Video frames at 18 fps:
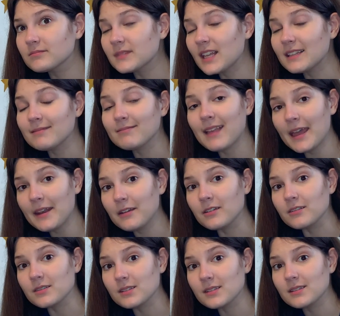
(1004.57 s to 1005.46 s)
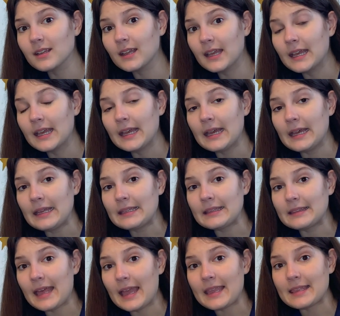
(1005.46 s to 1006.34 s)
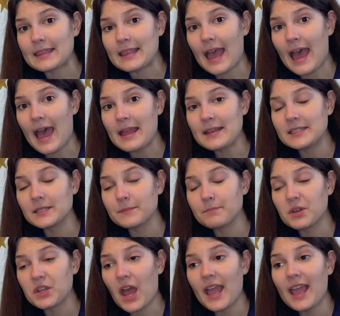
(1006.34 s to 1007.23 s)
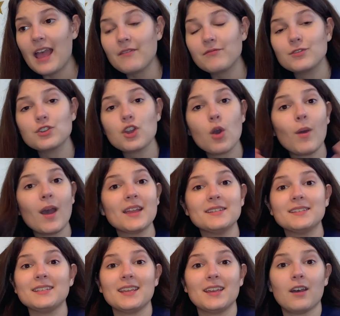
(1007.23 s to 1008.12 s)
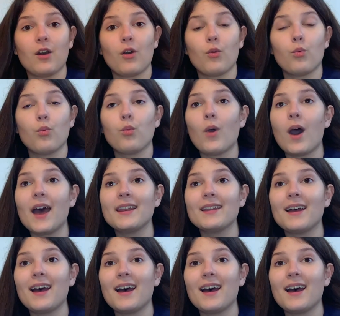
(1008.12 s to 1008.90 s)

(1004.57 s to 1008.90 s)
letters like that, but I have no idea what